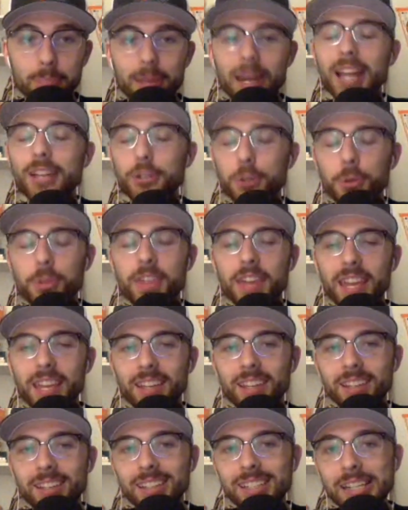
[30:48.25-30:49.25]
But I do
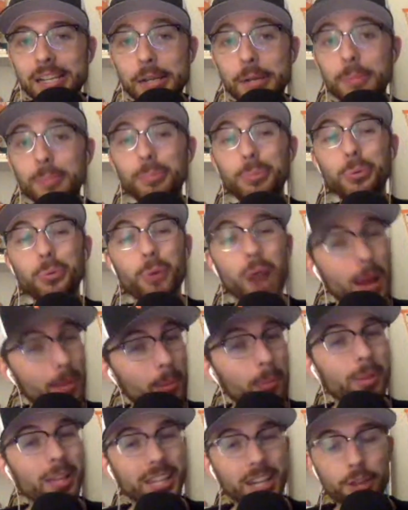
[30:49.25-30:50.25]
think
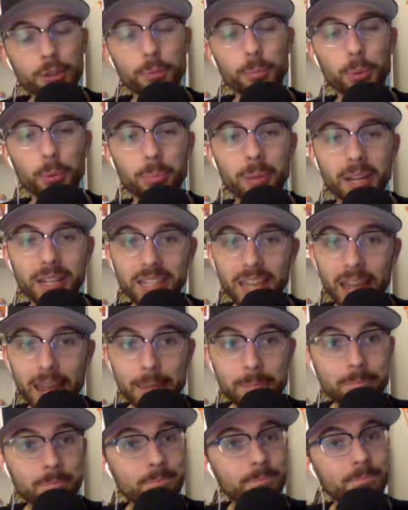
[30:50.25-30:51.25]
probably another bullpen
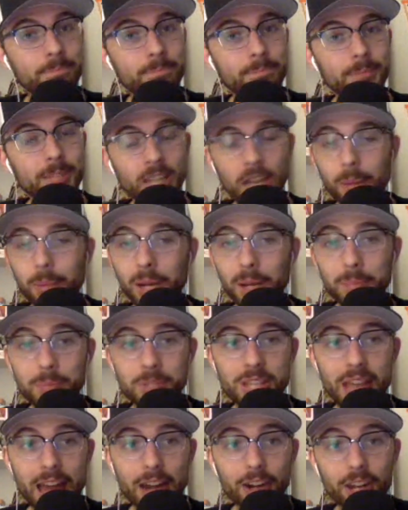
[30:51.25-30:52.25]
game coming up
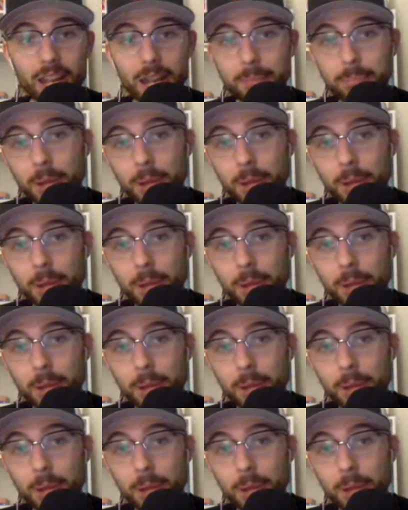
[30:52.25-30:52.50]
Saturday.